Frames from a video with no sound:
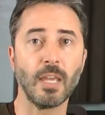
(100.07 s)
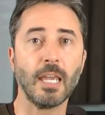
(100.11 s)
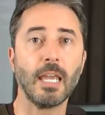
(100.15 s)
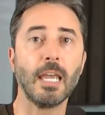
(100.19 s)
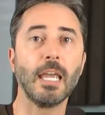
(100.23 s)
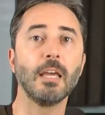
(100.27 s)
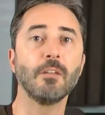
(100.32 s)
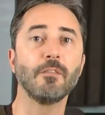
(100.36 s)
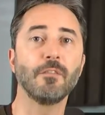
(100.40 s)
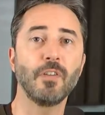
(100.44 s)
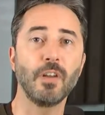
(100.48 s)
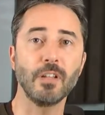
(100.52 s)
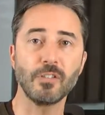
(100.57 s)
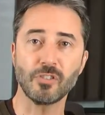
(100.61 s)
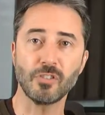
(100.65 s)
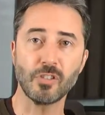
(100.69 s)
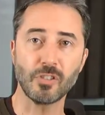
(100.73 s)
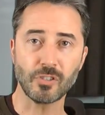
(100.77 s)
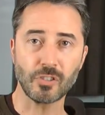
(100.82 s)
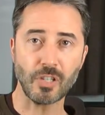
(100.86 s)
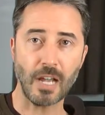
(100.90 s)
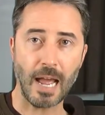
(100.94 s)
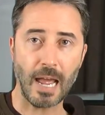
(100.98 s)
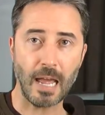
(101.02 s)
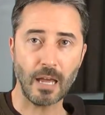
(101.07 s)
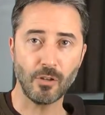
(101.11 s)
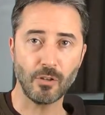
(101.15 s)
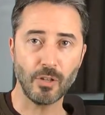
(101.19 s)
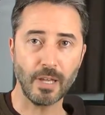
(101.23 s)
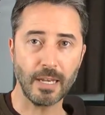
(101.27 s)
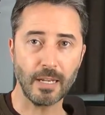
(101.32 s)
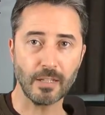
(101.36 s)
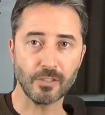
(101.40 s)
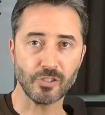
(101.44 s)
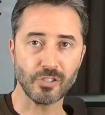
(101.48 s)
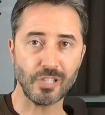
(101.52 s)
It fits the style
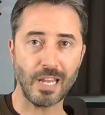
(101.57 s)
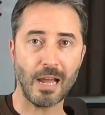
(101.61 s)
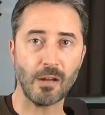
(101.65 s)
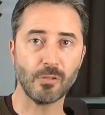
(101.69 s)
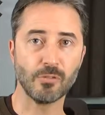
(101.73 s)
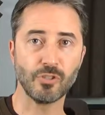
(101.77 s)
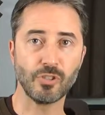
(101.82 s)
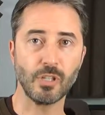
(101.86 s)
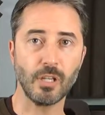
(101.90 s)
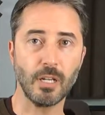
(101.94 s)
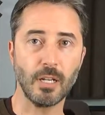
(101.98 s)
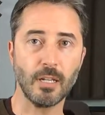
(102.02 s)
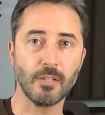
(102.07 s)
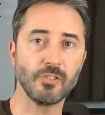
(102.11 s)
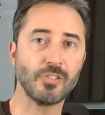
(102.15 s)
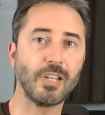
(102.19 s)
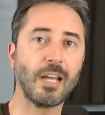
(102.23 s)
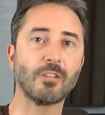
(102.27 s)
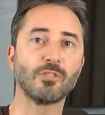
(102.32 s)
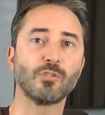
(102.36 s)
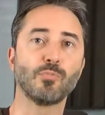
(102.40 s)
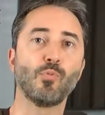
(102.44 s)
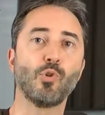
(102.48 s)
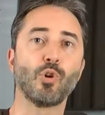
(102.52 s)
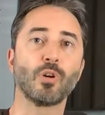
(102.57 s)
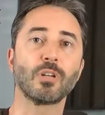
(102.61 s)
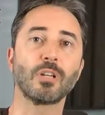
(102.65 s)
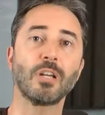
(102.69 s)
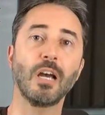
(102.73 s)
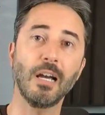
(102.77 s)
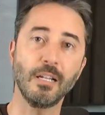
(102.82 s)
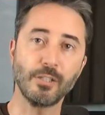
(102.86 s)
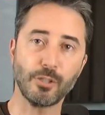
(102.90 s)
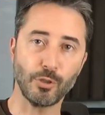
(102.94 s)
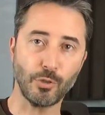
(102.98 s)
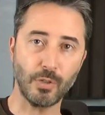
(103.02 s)
and it sounds good. It sounds more
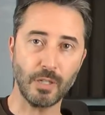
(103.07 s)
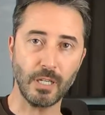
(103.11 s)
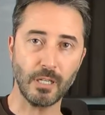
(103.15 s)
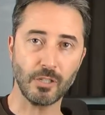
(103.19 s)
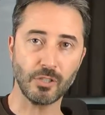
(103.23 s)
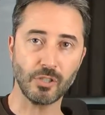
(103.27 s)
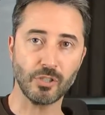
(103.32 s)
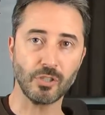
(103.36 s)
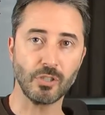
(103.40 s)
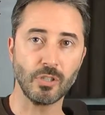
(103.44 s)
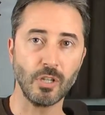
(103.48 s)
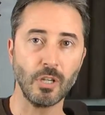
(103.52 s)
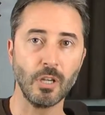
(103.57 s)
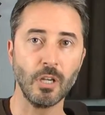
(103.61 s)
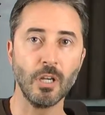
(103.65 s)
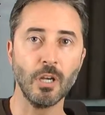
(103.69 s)
country-ish.